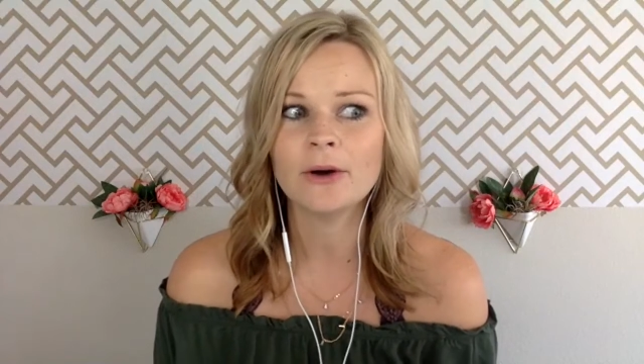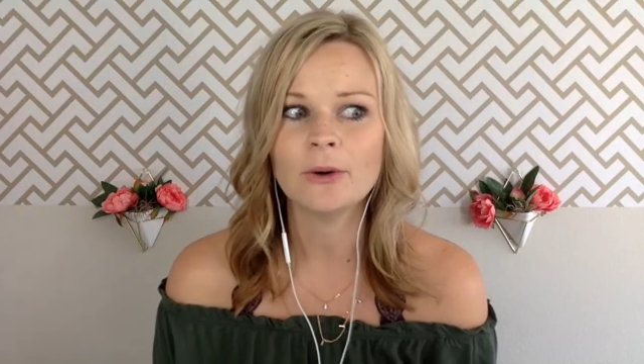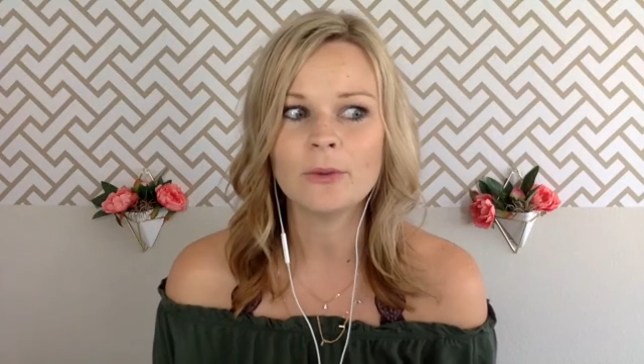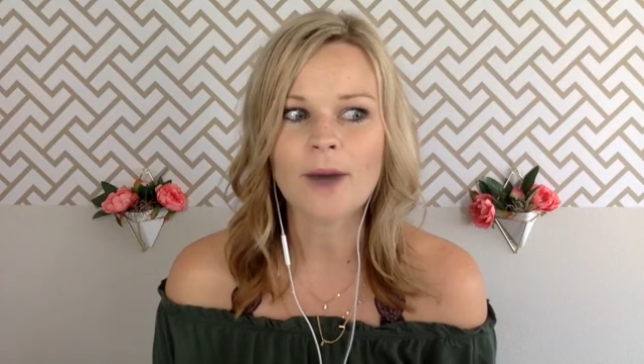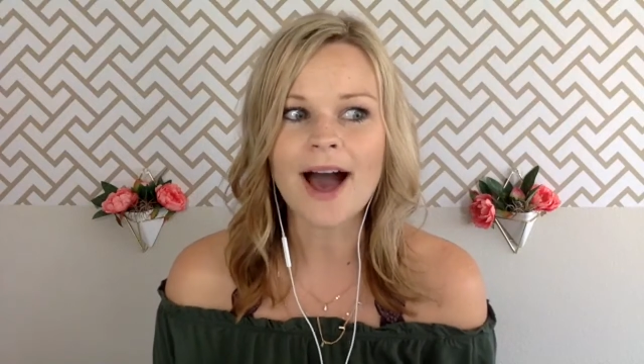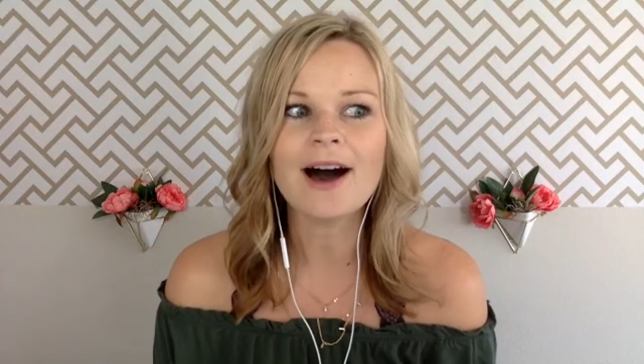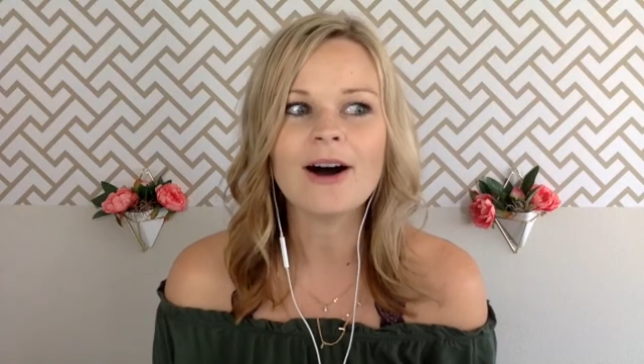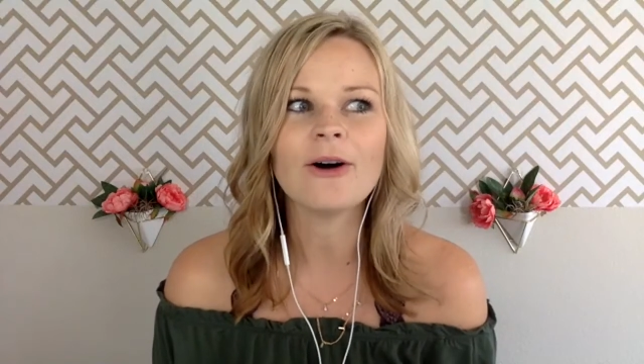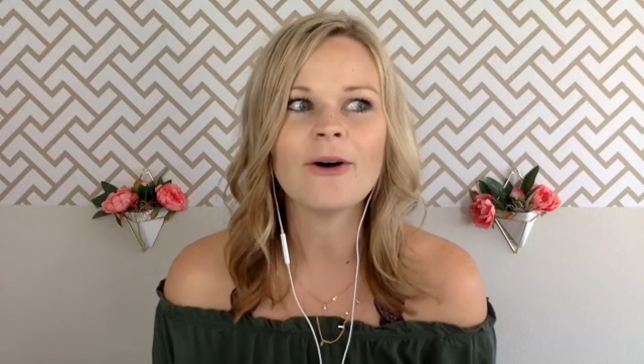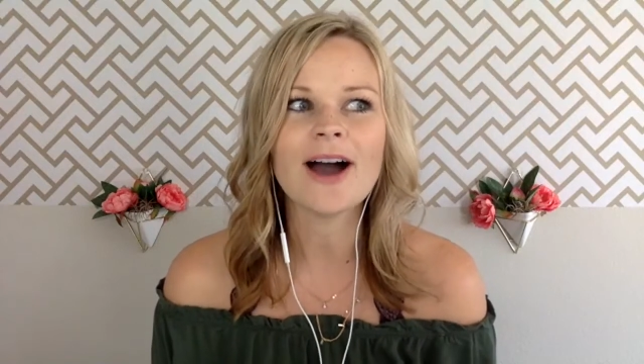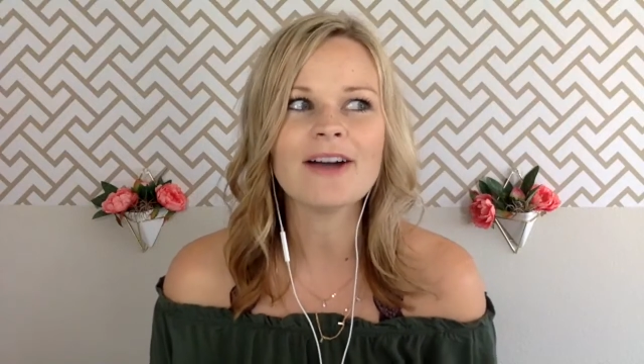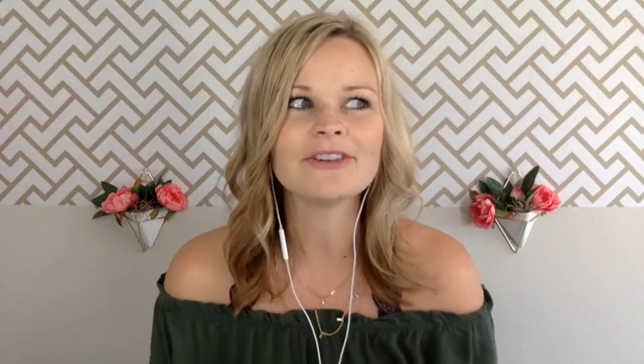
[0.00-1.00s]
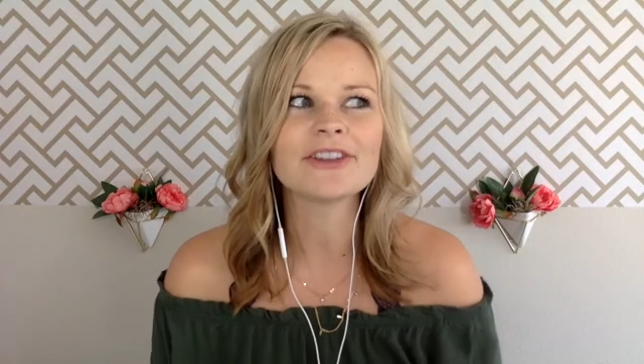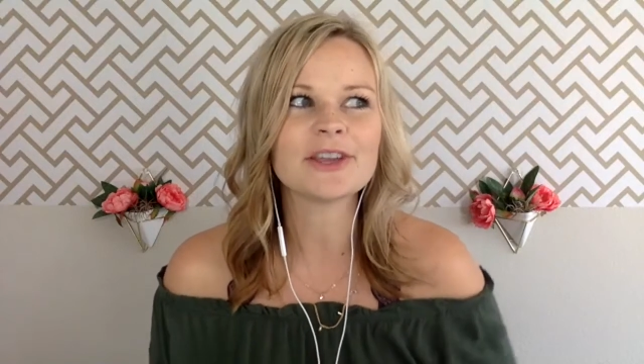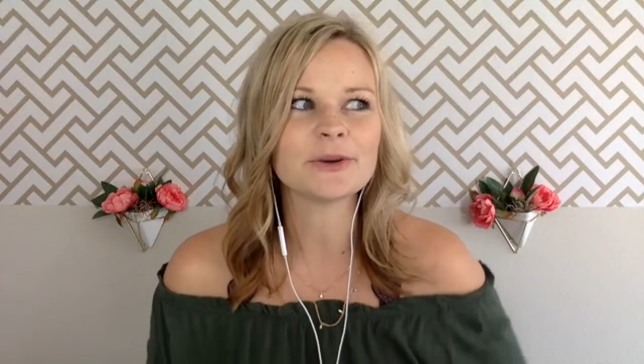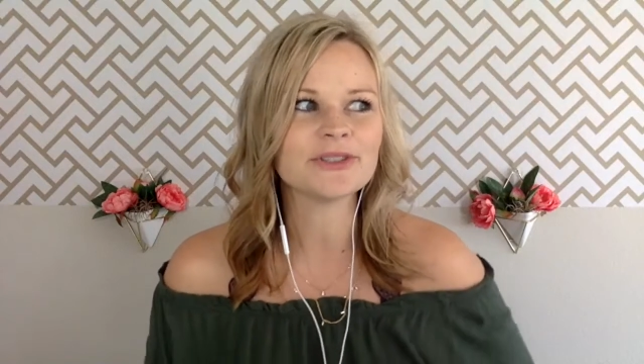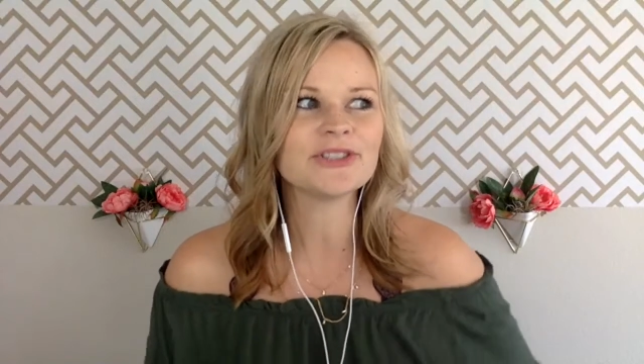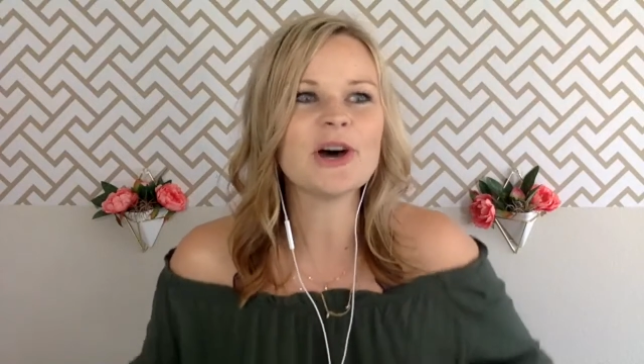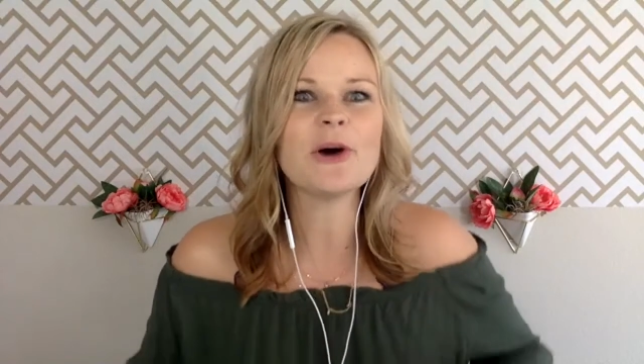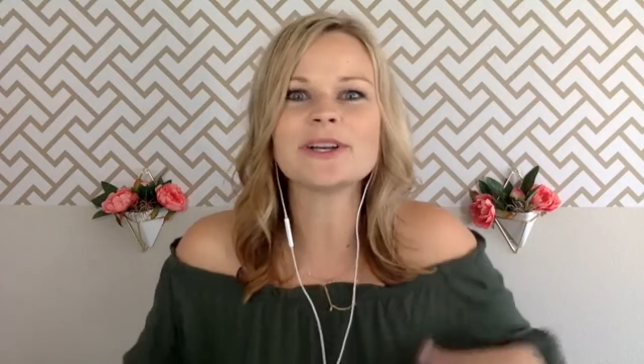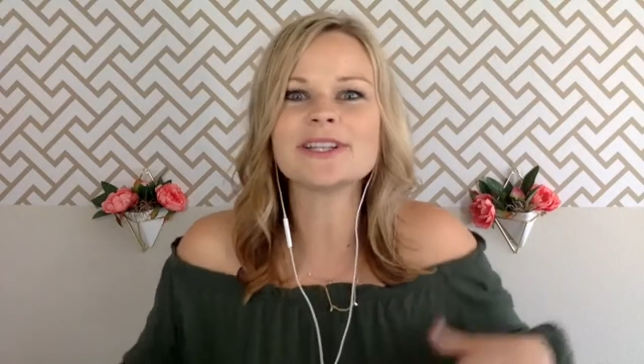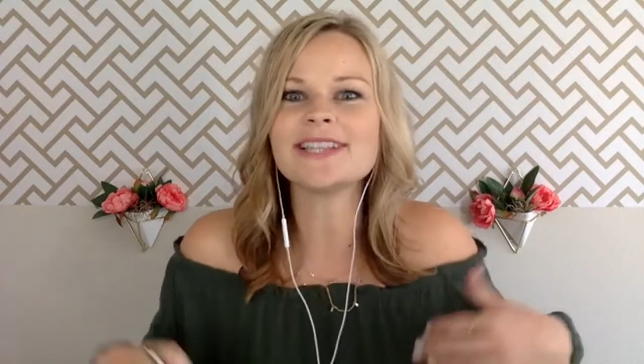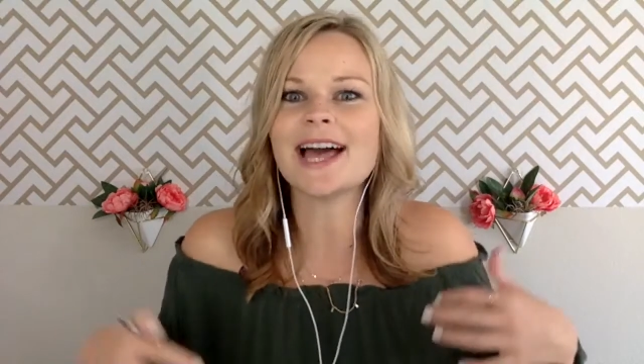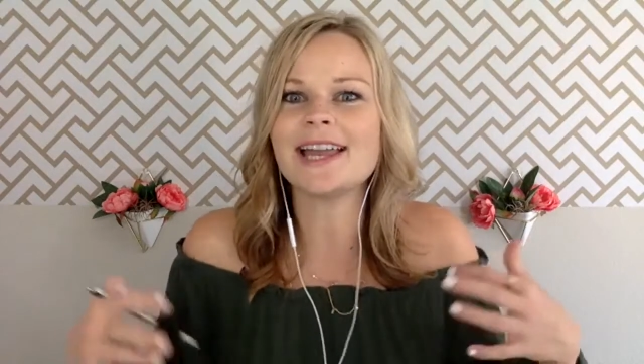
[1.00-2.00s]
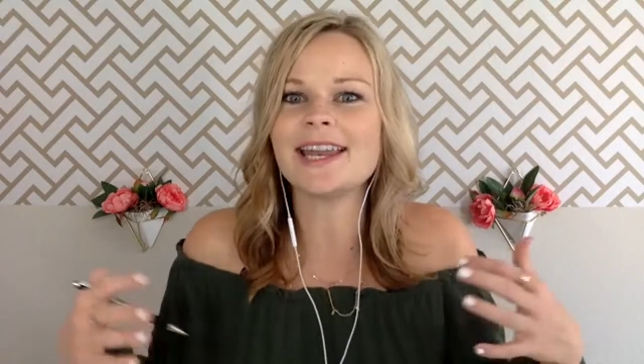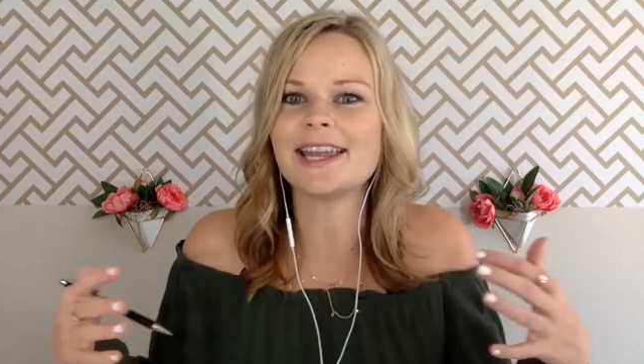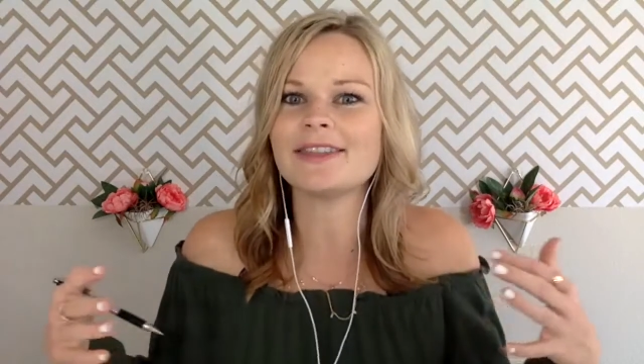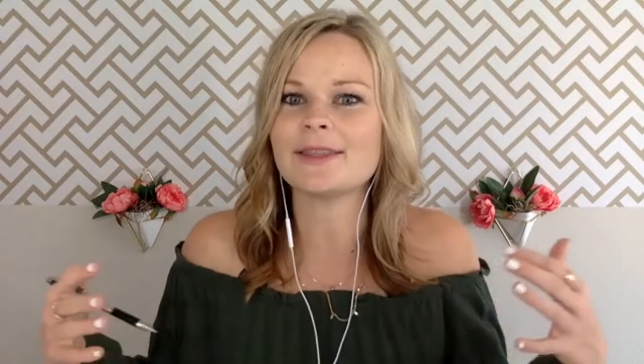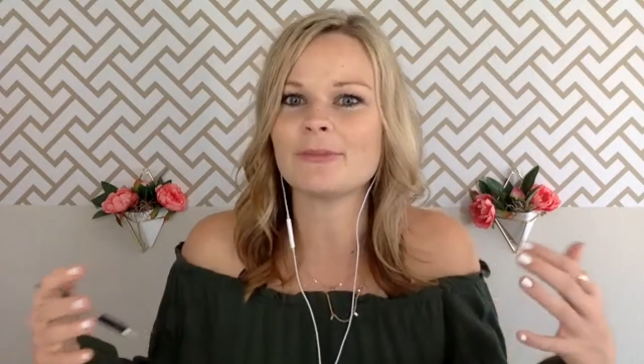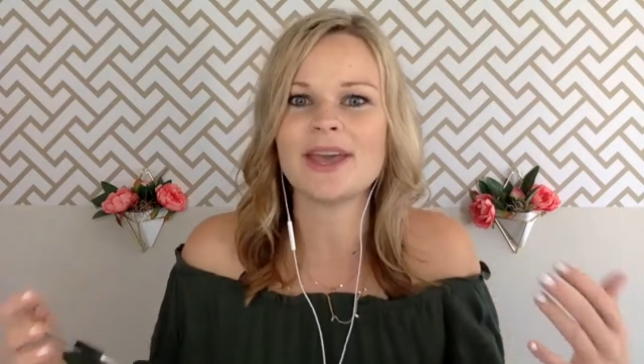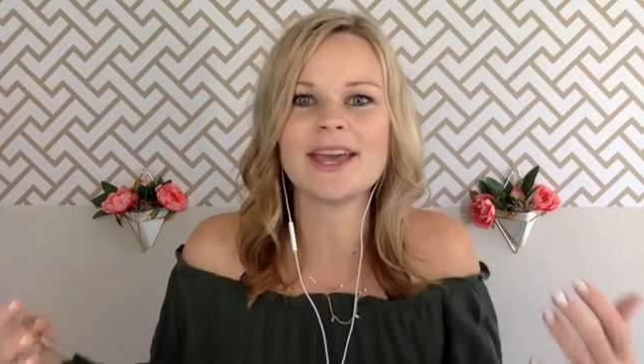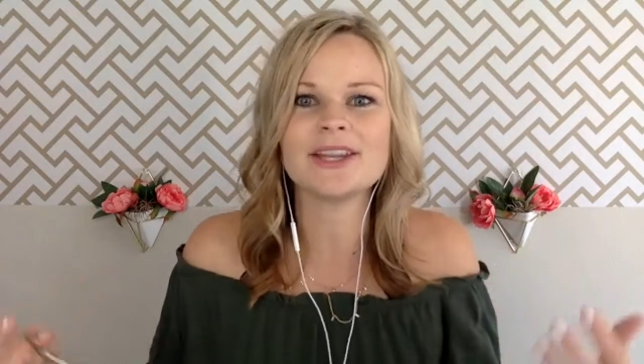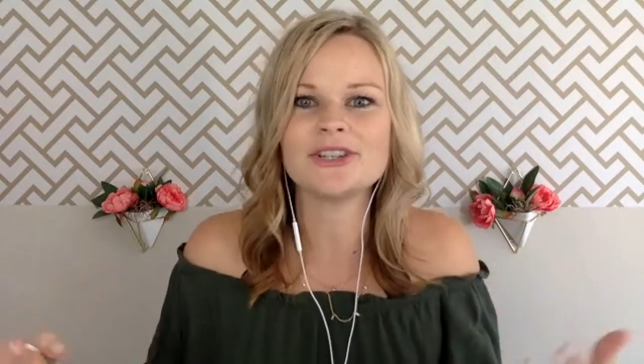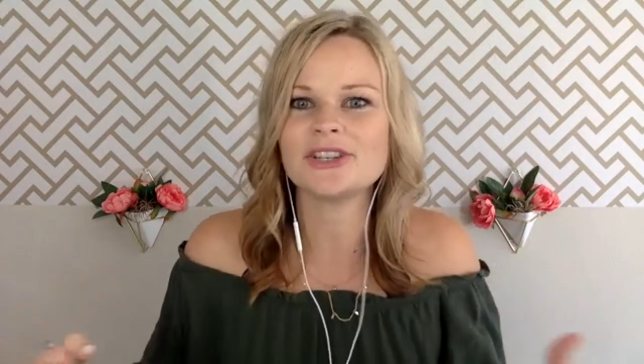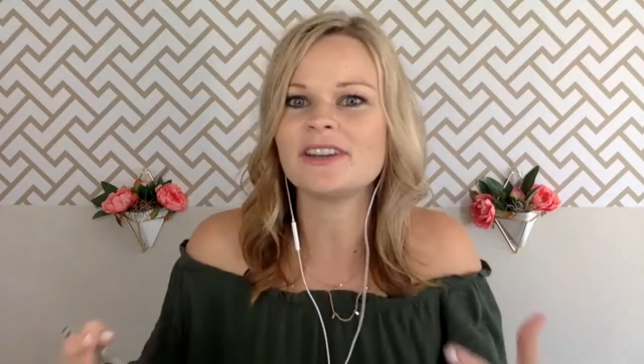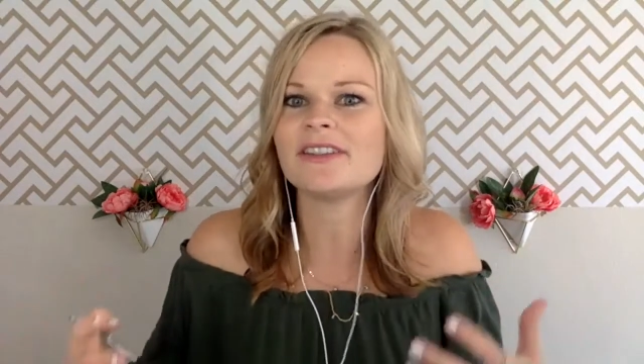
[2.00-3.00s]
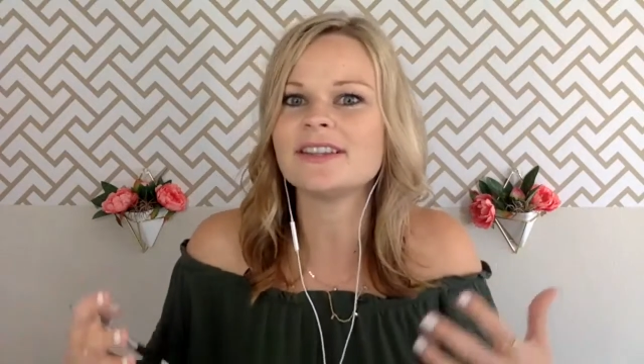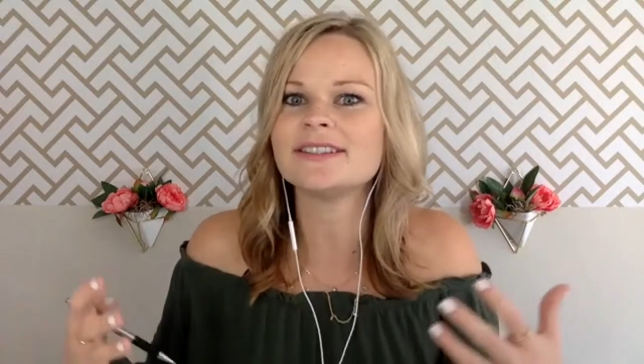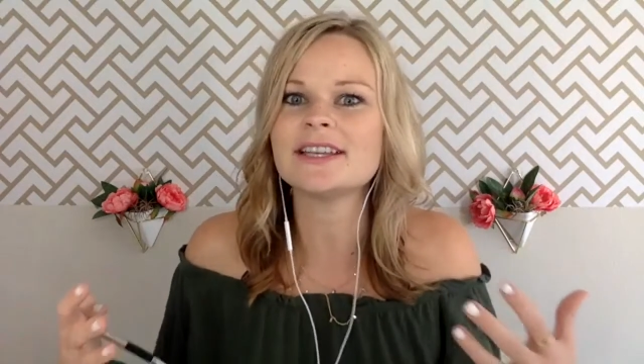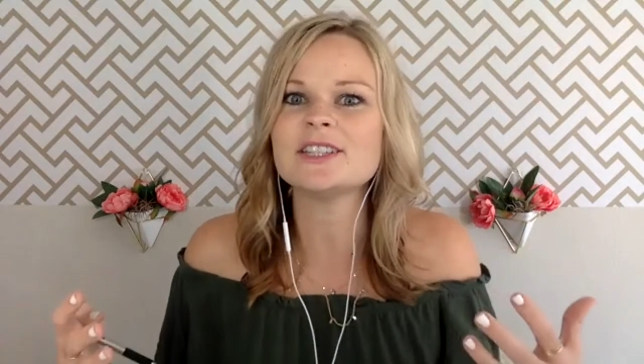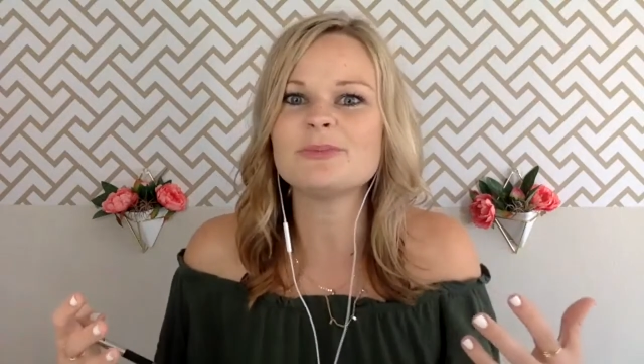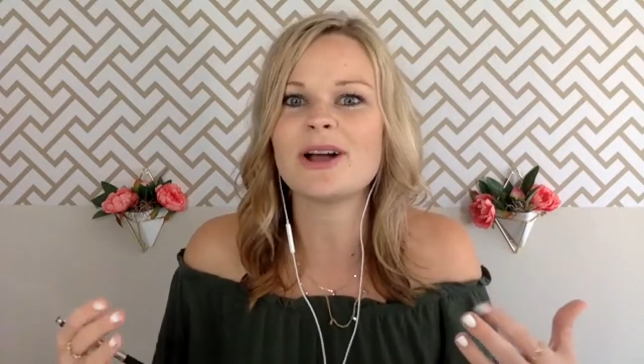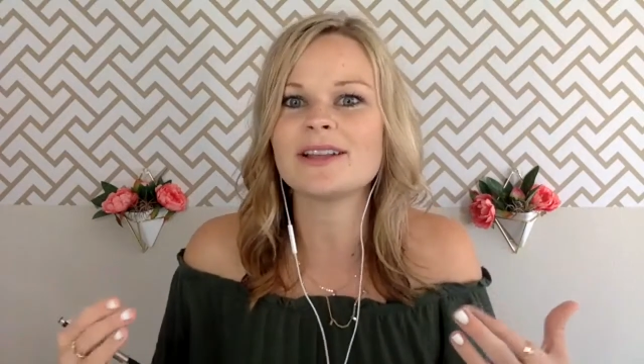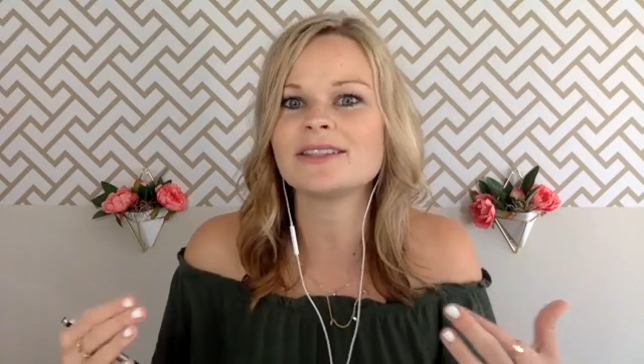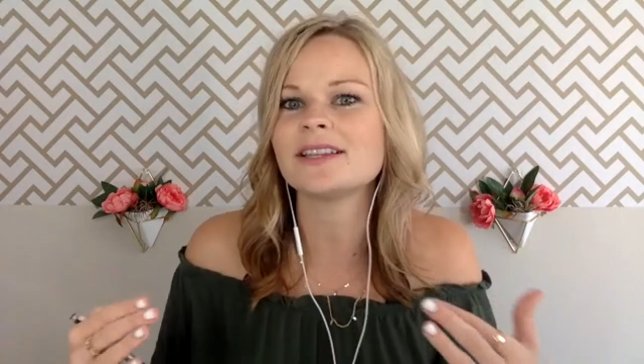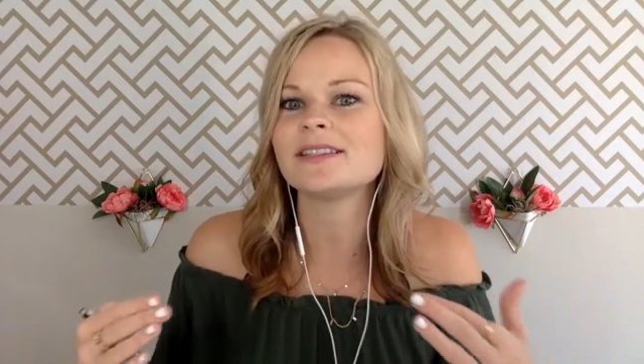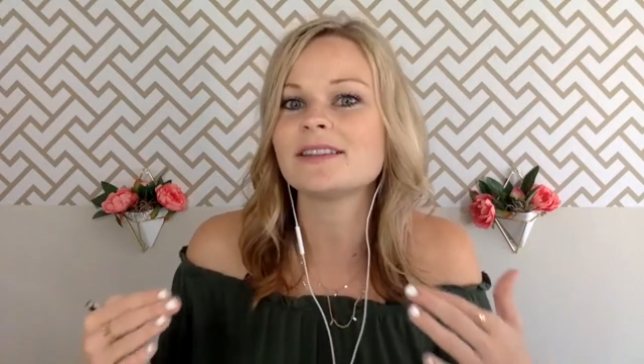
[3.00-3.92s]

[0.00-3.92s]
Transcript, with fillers: wow, everything was so exciting in the pitch and in the sales process.